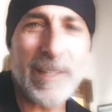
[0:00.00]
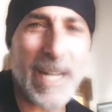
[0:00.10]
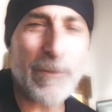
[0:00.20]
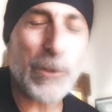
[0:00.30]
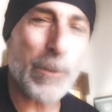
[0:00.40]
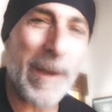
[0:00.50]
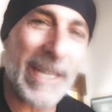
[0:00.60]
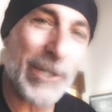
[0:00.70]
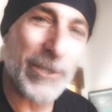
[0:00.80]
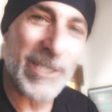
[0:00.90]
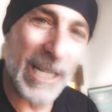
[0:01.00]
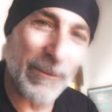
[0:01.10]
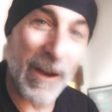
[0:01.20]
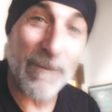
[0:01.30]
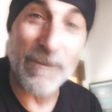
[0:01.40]
That if you make
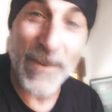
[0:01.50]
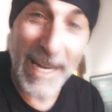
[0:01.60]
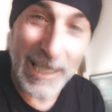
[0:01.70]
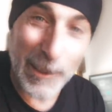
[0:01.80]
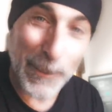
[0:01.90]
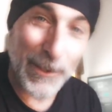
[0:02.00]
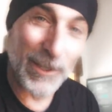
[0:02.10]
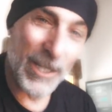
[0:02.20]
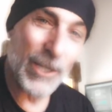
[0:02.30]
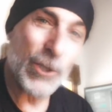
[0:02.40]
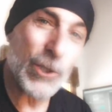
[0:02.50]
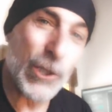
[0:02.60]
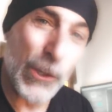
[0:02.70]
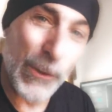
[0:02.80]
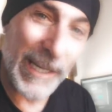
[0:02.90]
yourself available
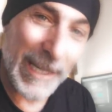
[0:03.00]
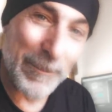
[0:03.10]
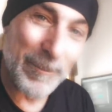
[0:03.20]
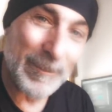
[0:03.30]
to him